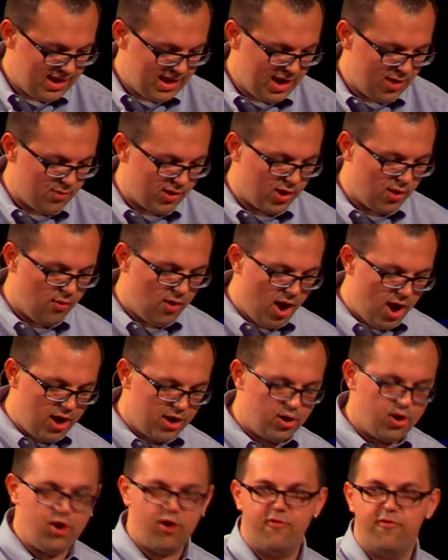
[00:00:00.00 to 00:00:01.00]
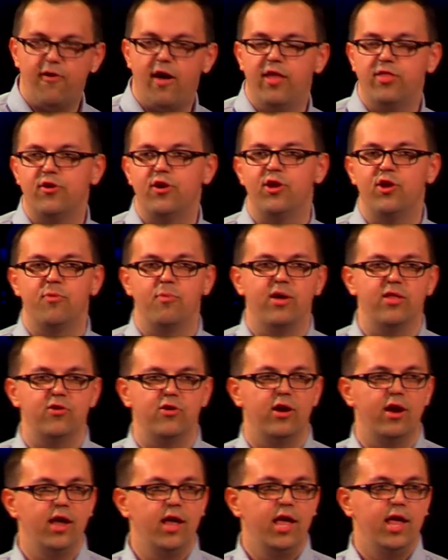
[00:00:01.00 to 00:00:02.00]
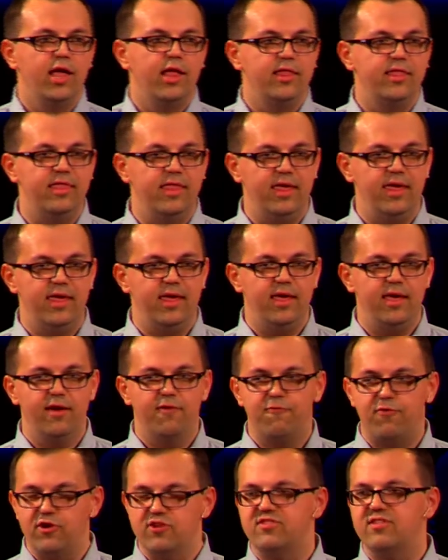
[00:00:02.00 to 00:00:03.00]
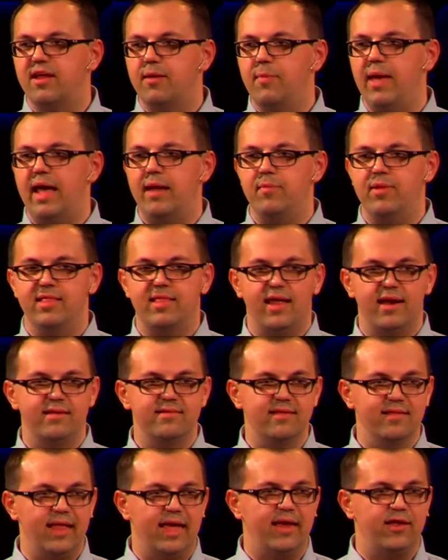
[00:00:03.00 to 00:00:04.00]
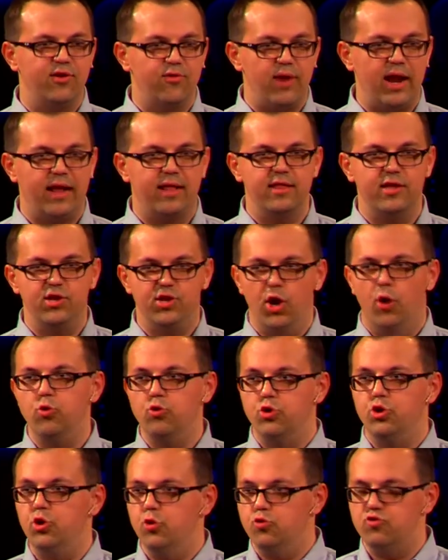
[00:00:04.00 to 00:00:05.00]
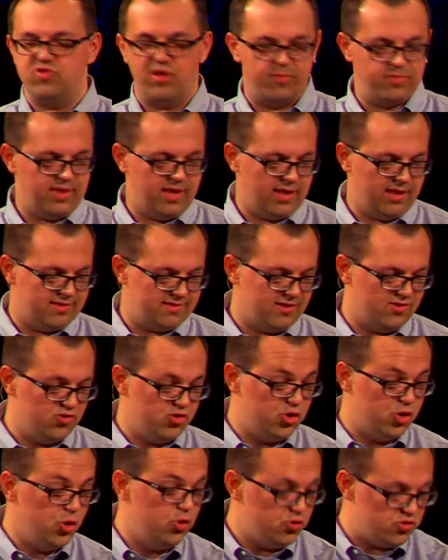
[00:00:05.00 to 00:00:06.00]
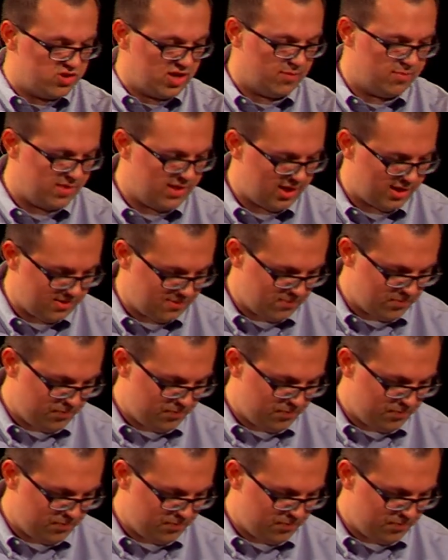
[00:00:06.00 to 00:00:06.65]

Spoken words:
Here we go. Honor your father and your mother. The first commandment that isn't like directly don't do something. It says do something.